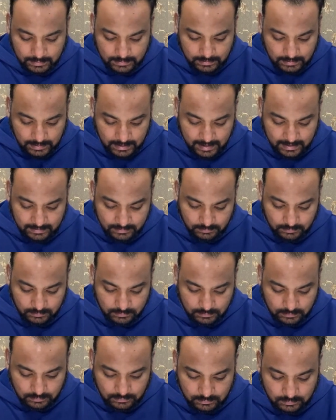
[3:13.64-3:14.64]
and
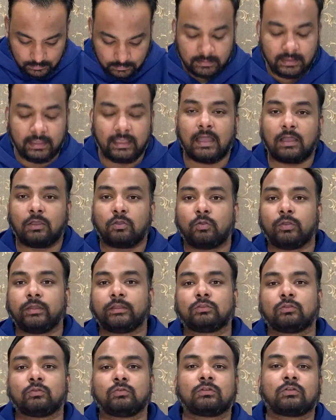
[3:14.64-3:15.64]
they are going
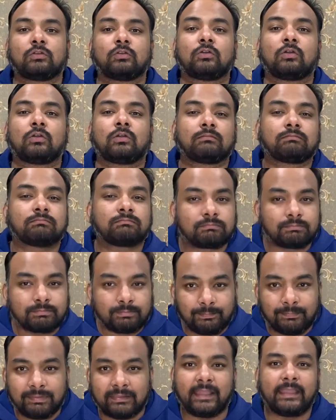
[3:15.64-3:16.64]
to
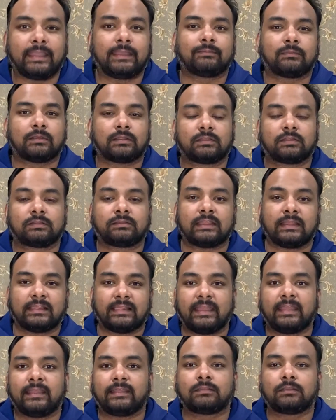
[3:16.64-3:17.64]
blame the
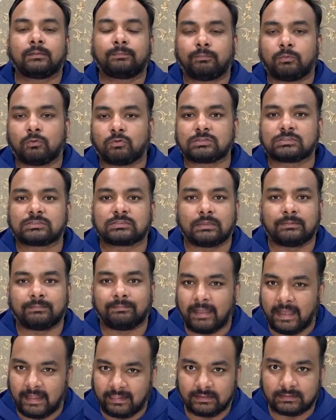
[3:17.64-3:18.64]
delay in the postal
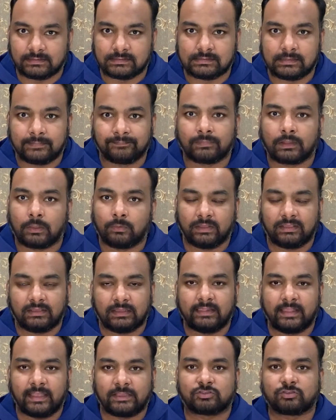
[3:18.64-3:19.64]
ballots. When the
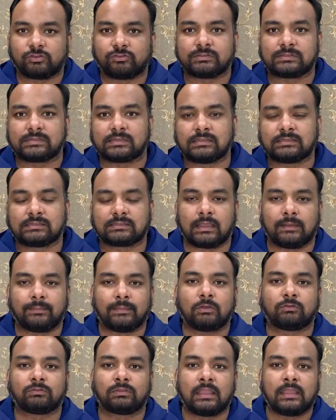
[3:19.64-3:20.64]
election results come
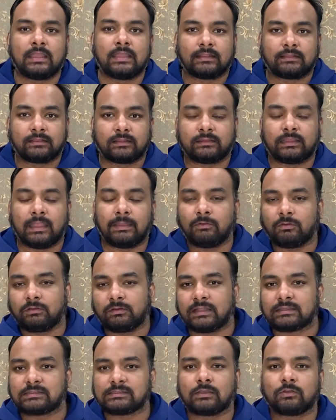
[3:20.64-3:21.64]
out, the
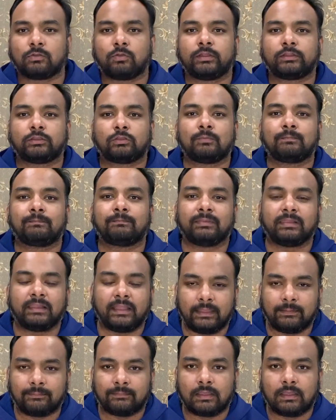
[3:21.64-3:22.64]
Democrats are going to
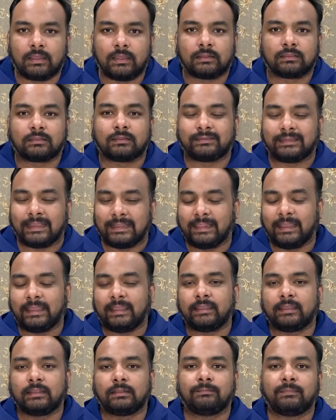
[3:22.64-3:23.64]
blame the delay
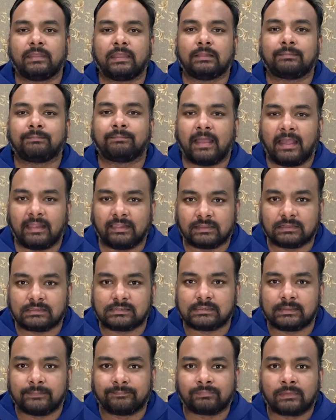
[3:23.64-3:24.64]
in mail
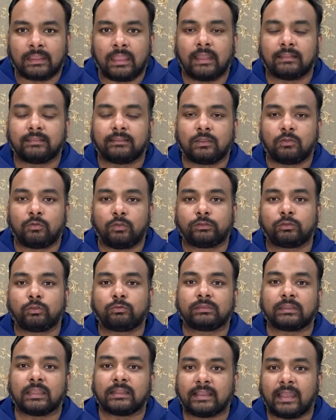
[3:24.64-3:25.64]
ballots, and they're going to
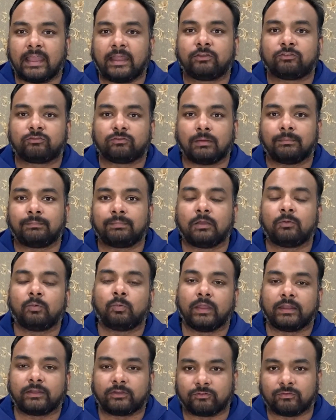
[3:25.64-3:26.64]
deny Trump a
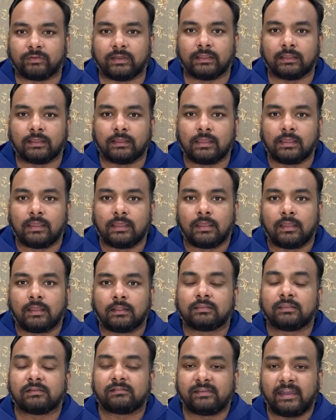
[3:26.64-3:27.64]
victory.
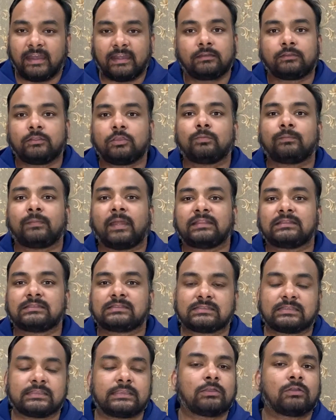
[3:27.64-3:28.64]
The red you might
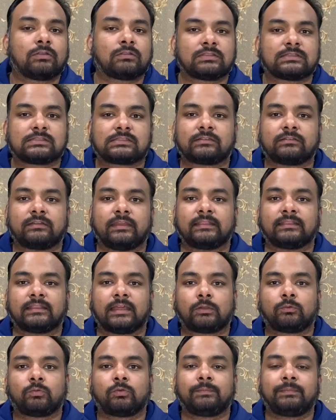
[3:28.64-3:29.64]
see on the screen,
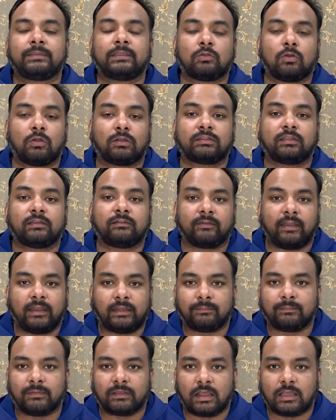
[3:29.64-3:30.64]
that would be called a red
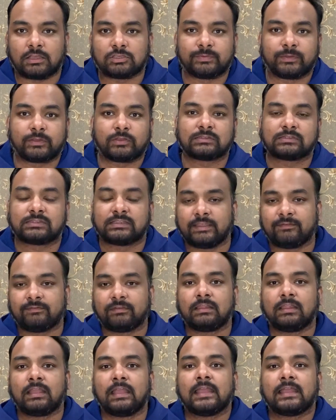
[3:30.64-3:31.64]
mirage, because they
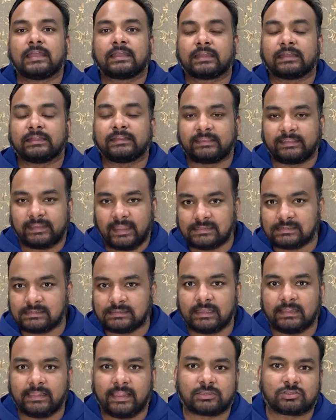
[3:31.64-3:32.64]
will contest
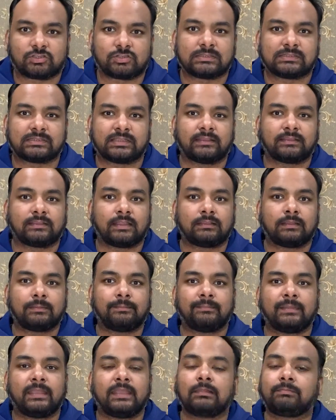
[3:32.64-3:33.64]
the election saying that the mail